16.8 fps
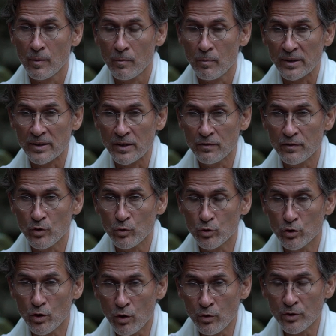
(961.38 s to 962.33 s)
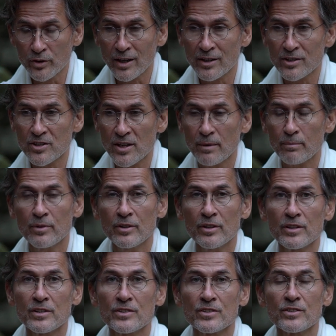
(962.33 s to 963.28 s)
But if you don't accept
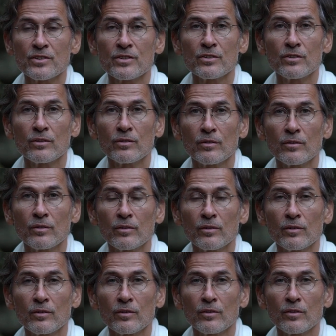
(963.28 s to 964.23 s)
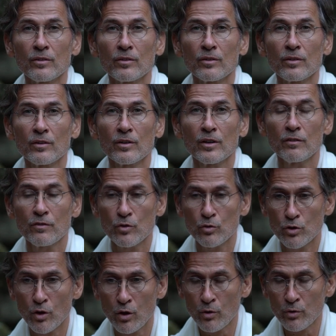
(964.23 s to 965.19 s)
this, if you
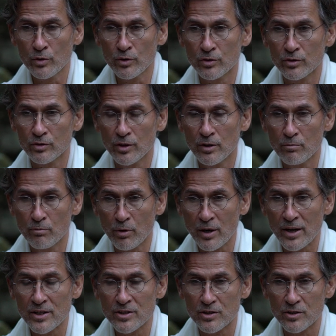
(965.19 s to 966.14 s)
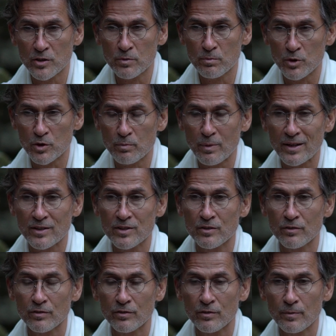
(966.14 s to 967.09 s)
don't embrace this
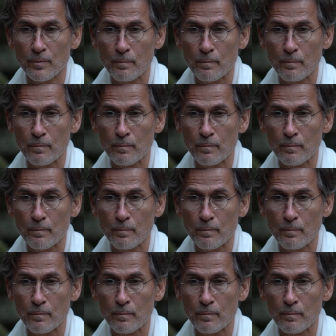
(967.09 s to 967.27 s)
perspective